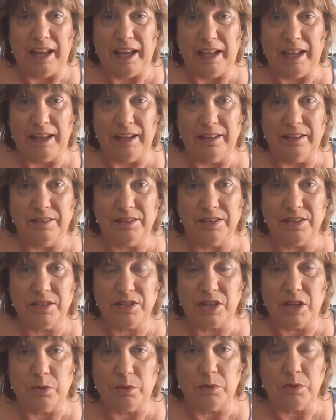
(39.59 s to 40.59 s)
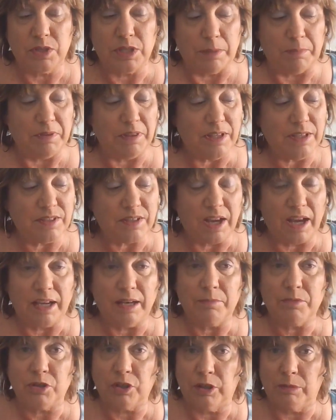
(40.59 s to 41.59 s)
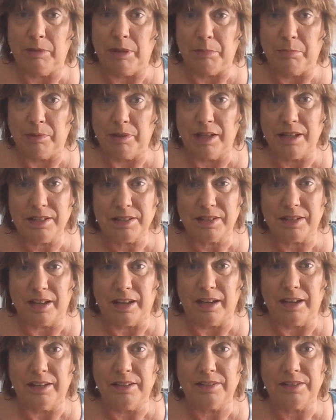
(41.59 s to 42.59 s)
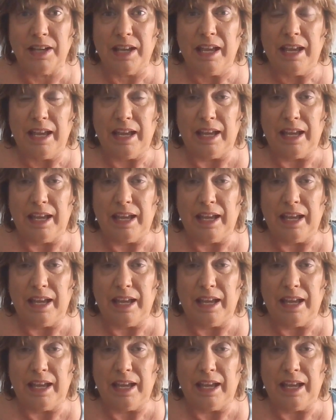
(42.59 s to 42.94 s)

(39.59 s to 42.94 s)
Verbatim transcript: And so some of these items are going to be plus sized,